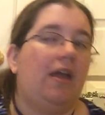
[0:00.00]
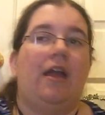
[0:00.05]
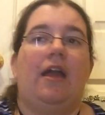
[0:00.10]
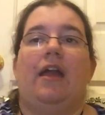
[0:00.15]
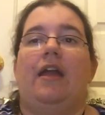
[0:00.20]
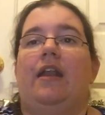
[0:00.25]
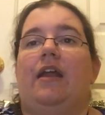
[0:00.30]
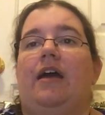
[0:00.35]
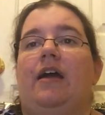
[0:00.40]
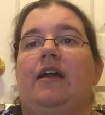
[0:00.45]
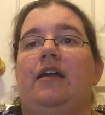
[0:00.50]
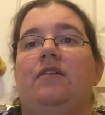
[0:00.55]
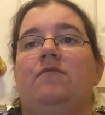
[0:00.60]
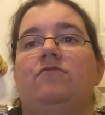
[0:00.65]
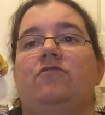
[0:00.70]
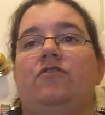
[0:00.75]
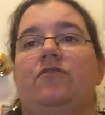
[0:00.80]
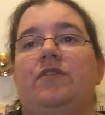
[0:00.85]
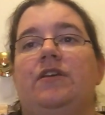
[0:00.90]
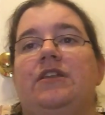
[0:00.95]
And I am
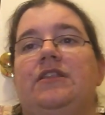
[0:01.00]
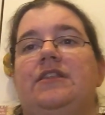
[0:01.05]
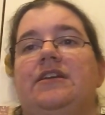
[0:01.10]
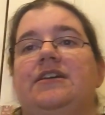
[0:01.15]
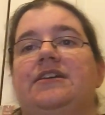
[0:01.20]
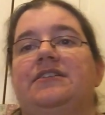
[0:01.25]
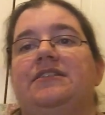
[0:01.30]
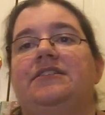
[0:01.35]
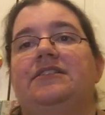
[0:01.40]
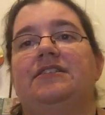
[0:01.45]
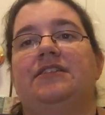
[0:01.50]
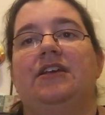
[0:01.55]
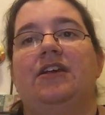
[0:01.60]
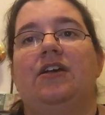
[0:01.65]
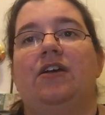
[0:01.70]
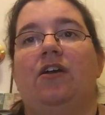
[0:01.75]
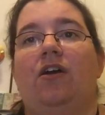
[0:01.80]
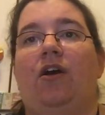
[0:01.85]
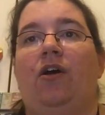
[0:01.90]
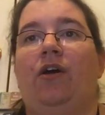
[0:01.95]
doing this
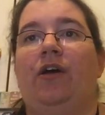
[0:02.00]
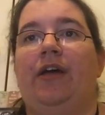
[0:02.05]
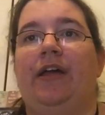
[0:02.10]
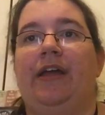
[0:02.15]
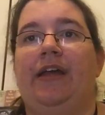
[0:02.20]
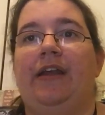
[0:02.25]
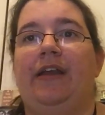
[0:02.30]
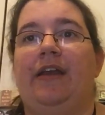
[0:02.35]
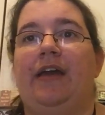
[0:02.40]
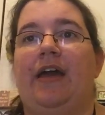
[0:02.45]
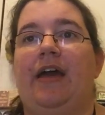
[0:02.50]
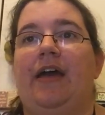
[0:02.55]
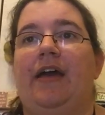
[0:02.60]
on,